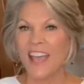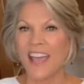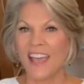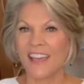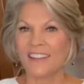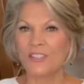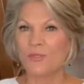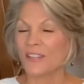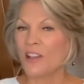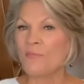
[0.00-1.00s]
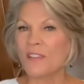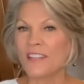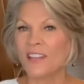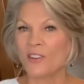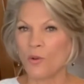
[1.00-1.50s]
and you can come
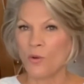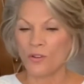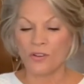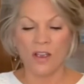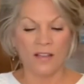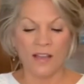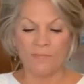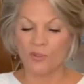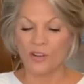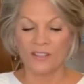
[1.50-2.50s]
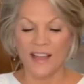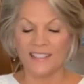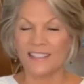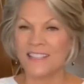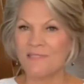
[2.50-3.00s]
in and order a cup or a
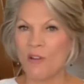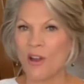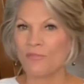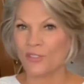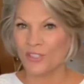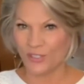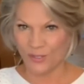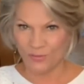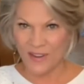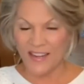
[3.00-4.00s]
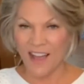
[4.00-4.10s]
glass at Tea Bar for just $3.